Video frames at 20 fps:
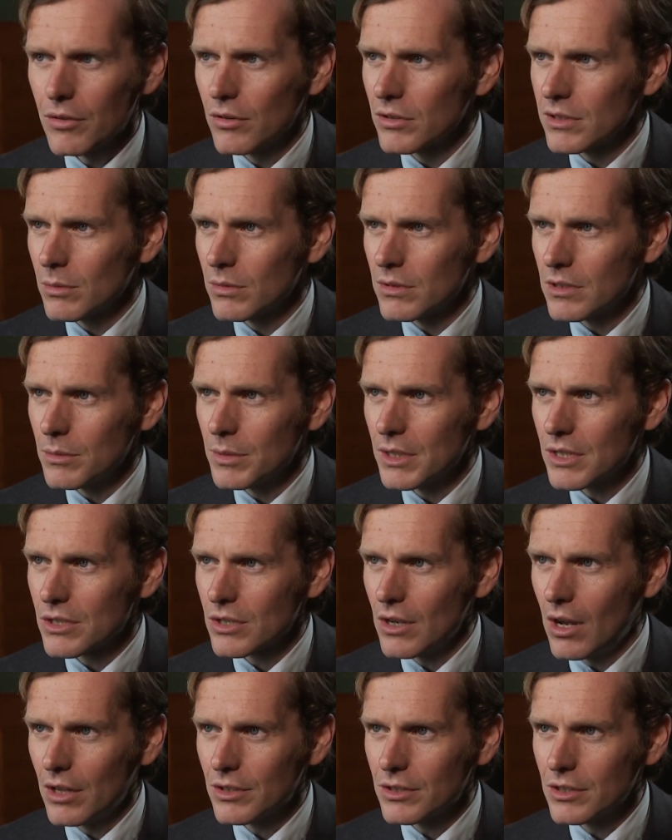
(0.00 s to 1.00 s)
thought I wanted to be a
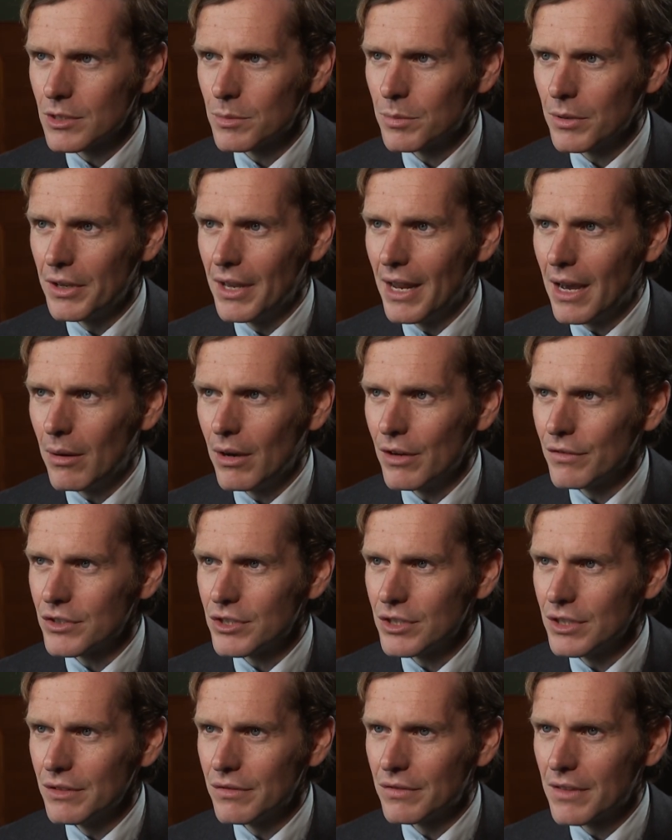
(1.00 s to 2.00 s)
sergeant, but now I've
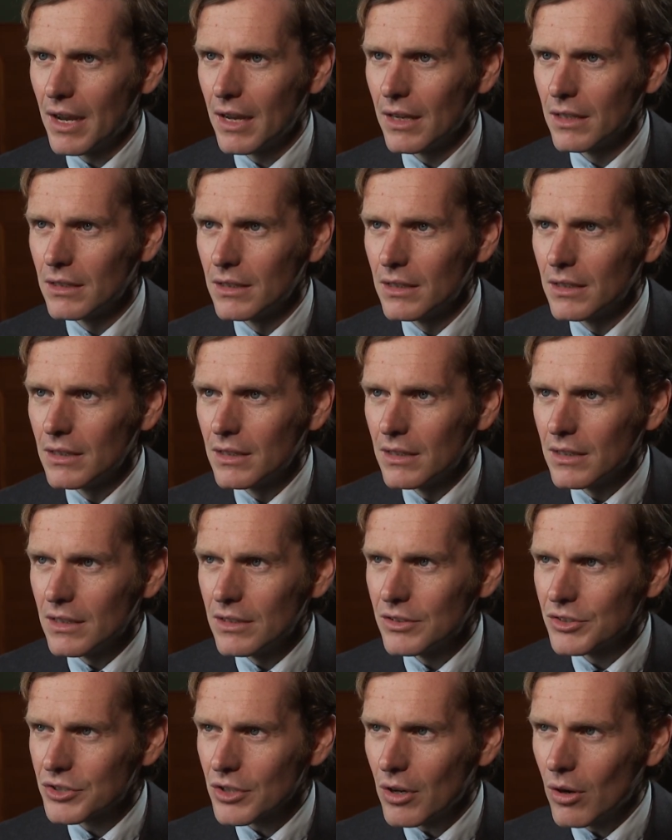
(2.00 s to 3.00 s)
achieved that.
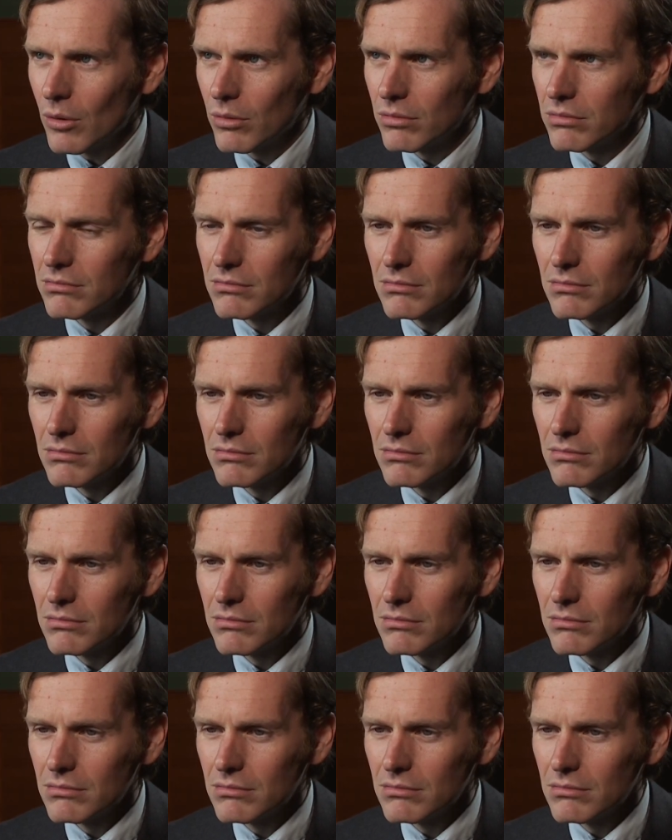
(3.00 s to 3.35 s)
And so,